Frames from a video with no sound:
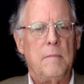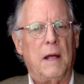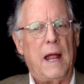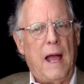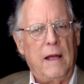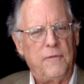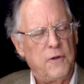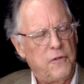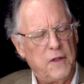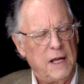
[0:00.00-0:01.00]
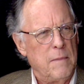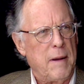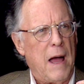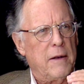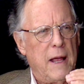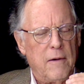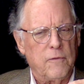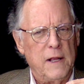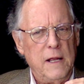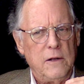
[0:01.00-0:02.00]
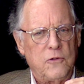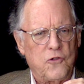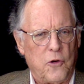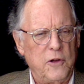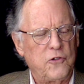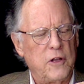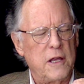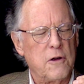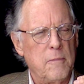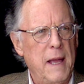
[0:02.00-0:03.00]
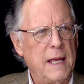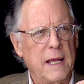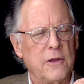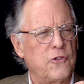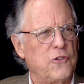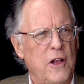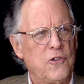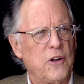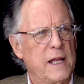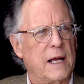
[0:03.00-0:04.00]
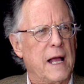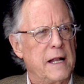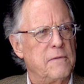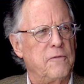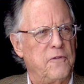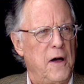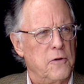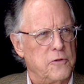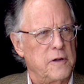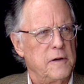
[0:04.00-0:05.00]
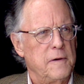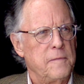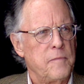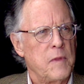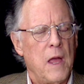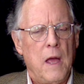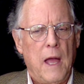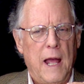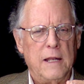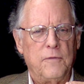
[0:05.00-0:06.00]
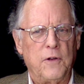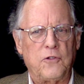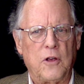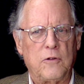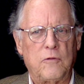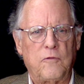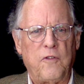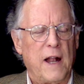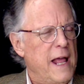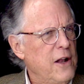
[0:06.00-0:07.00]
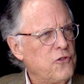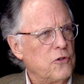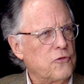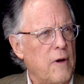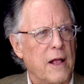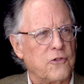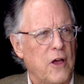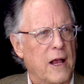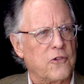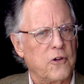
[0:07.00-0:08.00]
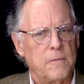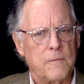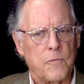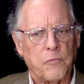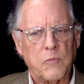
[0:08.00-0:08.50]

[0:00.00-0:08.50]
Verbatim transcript: But if you think about every choice that you're making is essentially a kind of vote. And if it's a financial transaction,